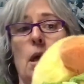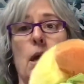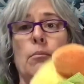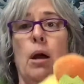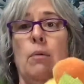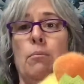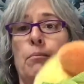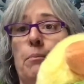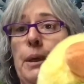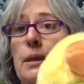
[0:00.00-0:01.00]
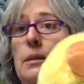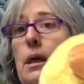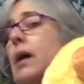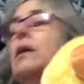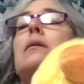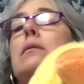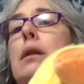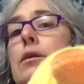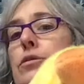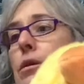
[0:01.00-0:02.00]
And my big duck that
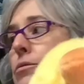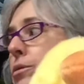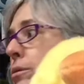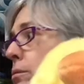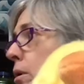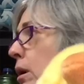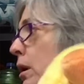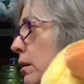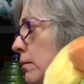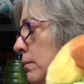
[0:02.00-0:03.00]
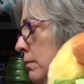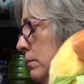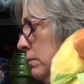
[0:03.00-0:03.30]
I showed you um,